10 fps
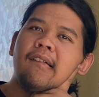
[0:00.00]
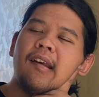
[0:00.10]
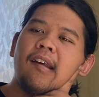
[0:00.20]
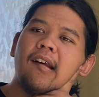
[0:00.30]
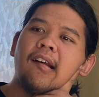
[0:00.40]

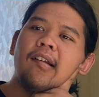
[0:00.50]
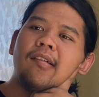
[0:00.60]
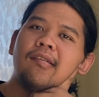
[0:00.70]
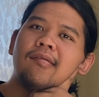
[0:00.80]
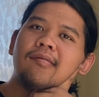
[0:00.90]
Yeah,
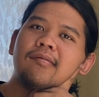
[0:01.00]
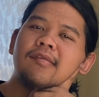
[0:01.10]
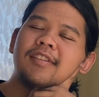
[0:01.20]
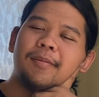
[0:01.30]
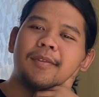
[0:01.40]

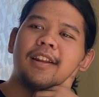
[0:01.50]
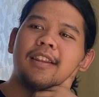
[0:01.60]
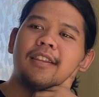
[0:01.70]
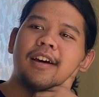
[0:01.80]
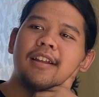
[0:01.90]
something
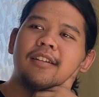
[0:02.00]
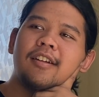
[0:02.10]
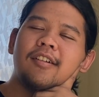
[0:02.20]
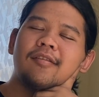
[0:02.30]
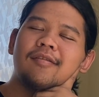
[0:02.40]
like that.
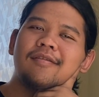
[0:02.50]
You know,